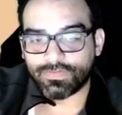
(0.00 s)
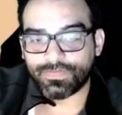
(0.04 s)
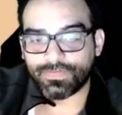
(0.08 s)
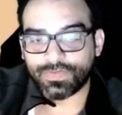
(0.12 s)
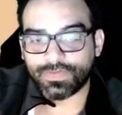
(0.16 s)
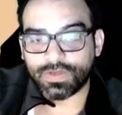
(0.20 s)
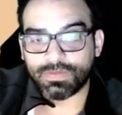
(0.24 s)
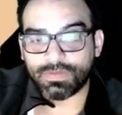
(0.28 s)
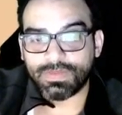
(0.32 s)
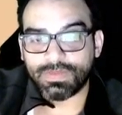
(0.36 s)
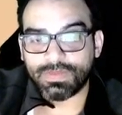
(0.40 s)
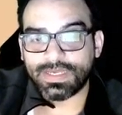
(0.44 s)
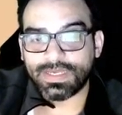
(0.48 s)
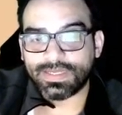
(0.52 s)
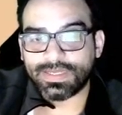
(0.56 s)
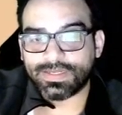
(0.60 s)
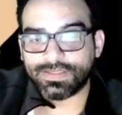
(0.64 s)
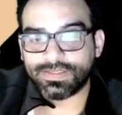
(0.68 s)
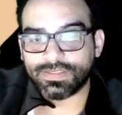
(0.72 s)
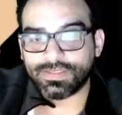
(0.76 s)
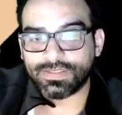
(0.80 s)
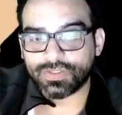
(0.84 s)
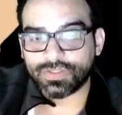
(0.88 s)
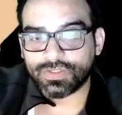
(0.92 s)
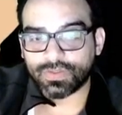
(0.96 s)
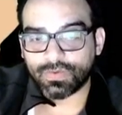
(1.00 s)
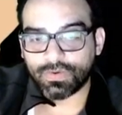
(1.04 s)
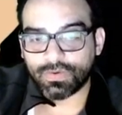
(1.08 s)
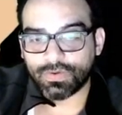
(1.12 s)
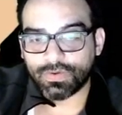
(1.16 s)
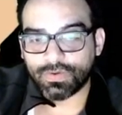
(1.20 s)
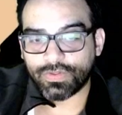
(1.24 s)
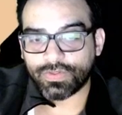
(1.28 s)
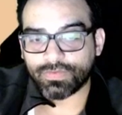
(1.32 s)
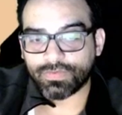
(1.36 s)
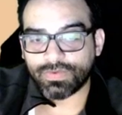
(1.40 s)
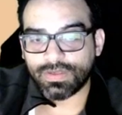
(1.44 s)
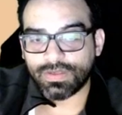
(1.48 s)
committing an additional
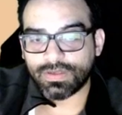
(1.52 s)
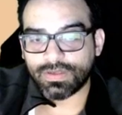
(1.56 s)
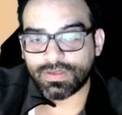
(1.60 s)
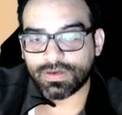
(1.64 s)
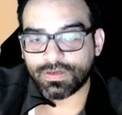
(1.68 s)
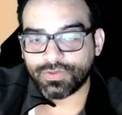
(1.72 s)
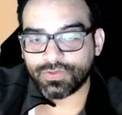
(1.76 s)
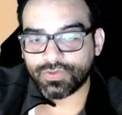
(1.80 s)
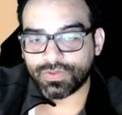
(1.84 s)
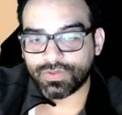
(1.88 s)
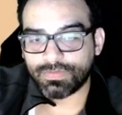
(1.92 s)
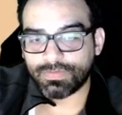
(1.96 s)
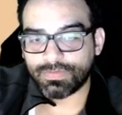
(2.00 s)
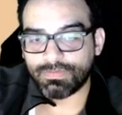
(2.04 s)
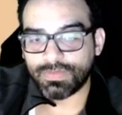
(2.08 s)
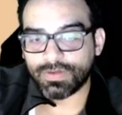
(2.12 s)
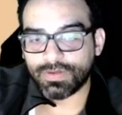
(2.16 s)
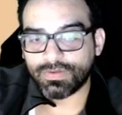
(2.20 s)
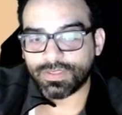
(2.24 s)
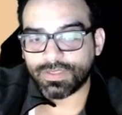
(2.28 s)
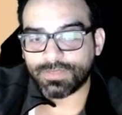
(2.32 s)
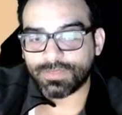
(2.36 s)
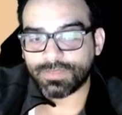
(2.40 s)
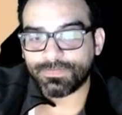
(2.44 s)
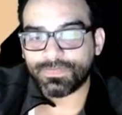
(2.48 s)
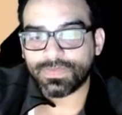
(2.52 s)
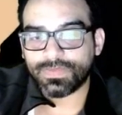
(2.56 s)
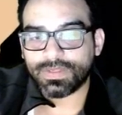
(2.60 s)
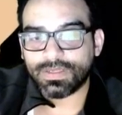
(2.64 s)
$300 million